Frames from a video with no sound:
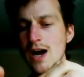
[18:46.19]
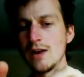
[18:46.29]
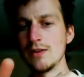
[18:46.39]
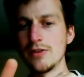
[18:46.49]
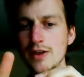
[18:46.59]

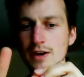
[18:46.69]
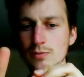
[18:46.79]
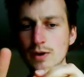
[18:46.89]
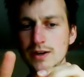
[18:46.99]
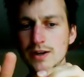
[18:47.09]
And the
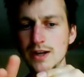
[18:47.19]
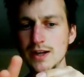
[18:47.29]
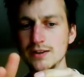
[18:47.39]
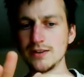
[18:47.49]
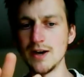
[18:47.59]
third one
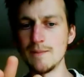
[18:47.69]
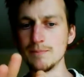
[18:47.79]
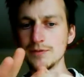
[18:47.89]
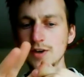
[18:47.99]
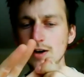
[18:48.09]
is
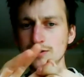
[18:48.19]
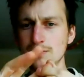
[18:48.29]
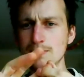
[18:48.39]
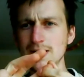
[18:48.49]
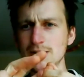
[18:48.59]
task
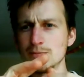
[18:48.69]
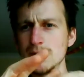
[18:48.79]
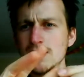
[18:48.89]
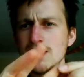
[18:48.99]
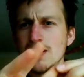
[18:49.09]

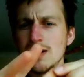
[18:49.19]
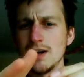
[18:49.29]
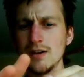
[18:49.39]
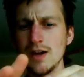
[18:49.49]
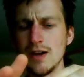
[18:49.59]
management. And